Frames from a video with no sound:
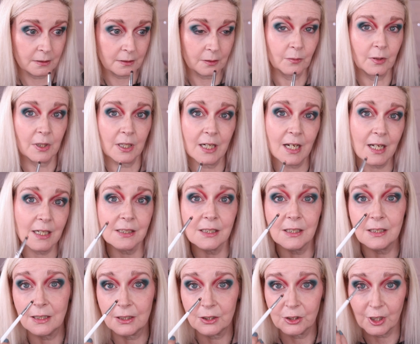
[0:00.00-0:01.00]
I'm
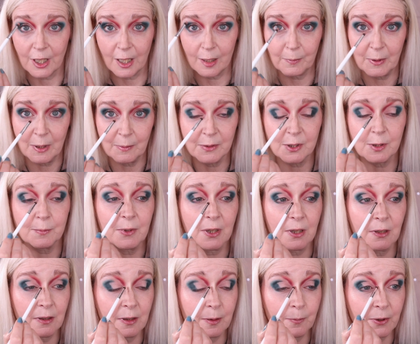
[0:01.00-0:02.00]
connecting the shape up to
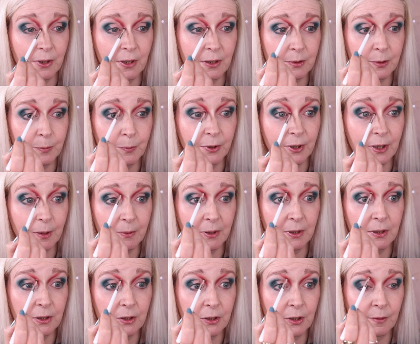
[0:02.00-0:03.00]
my eyebrows pretty
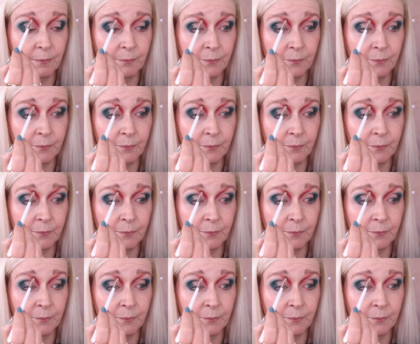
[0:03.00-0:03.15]
much.